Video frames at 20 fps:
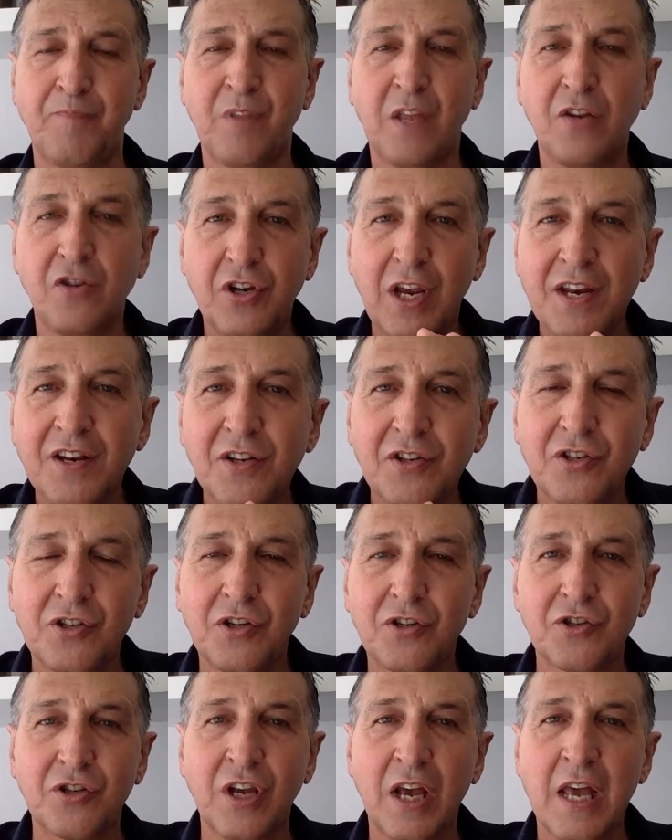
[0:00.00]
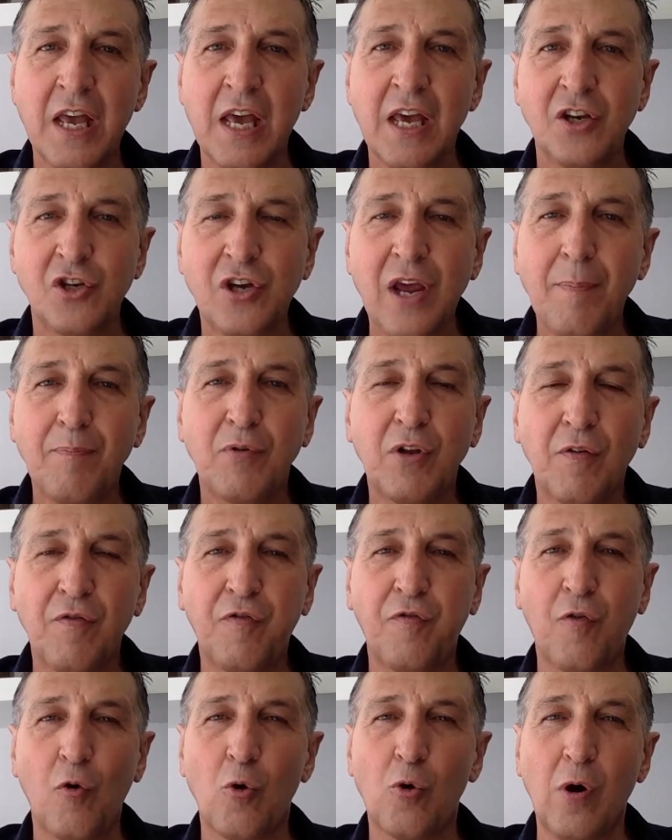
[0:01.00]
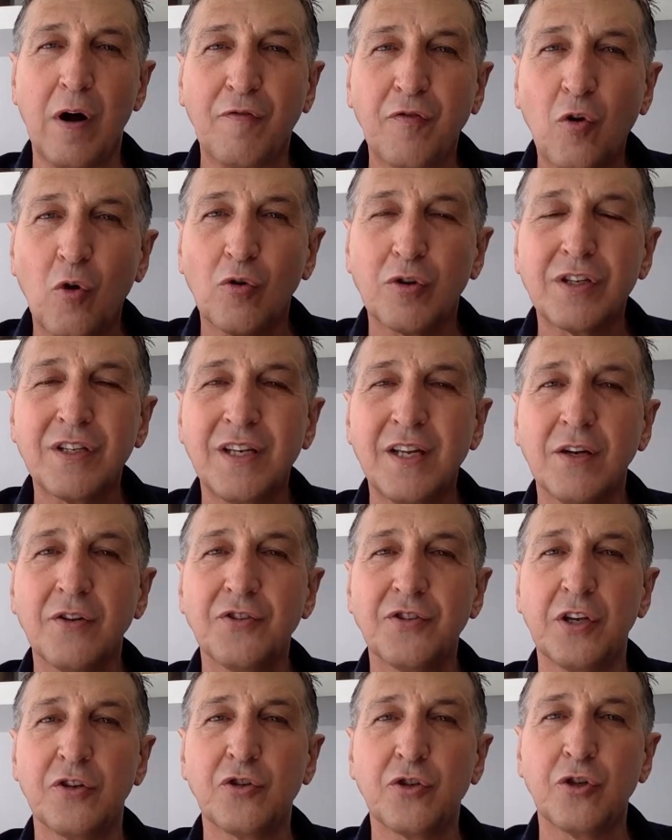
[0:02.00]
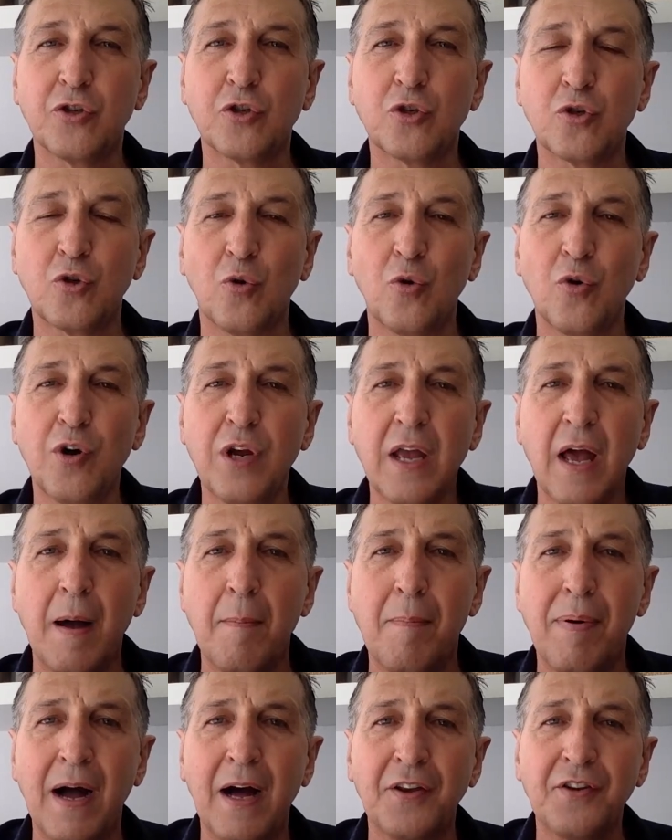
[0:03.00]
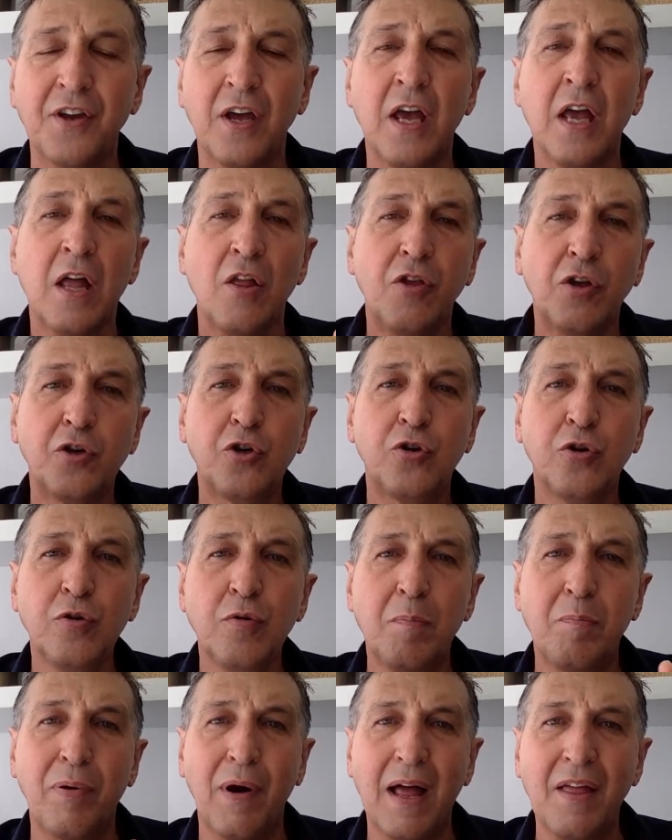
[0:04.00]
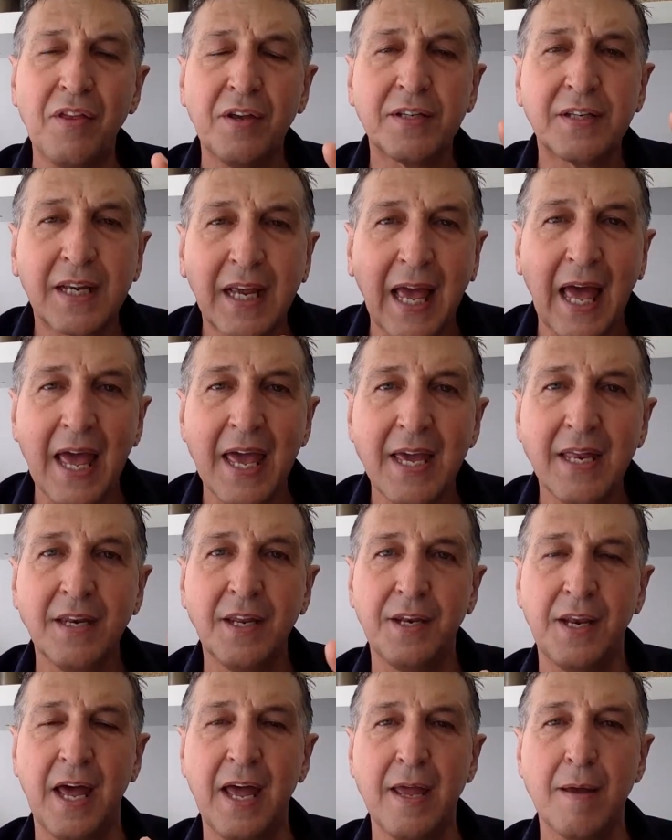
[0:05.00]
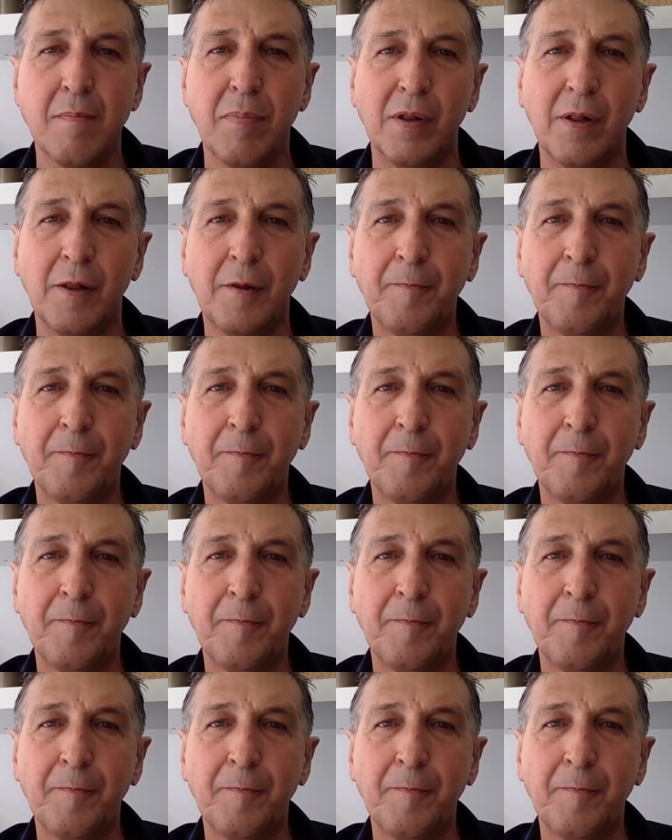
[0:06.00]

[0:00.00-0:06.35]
Genesis chapter 4, of course, tells us the story about the 2 brothers, Cain and Abel.